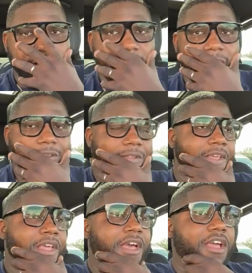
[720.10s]
that,
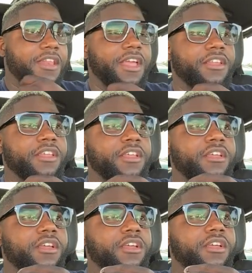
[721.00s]
and then
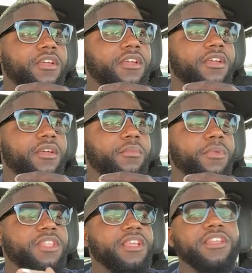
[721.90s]
me
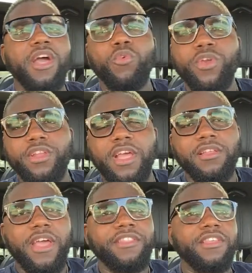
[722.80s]
think that way, that
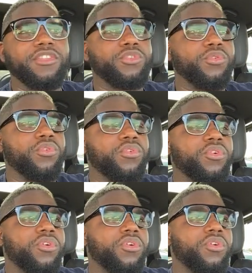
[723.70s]
I think too,
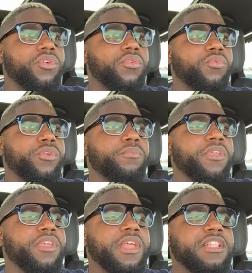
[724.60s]
with
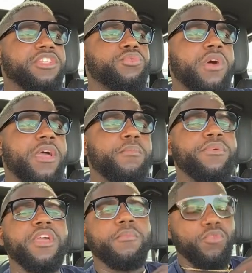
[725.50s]
me, that is why
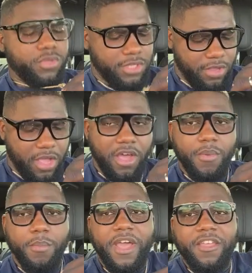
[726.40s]
me and most
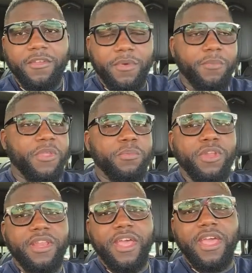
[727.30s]
my people
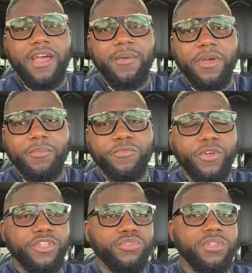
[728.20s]
that I'm
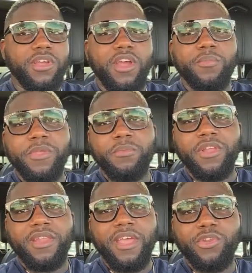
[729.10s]
friends with are people
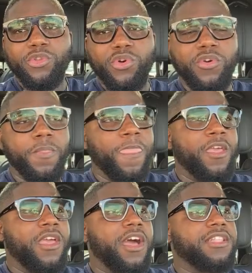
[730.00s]
that I know.
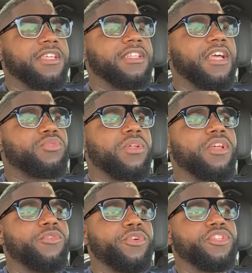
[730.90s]
I think that's one of
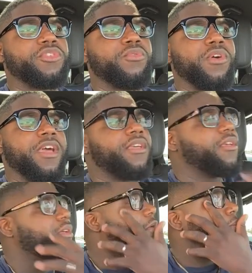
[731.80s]
the reasons why
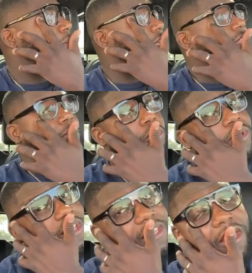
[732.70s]
me and them don't
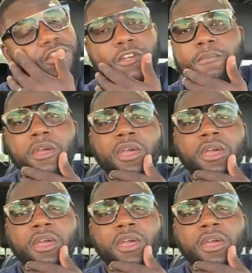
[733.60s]
really catch up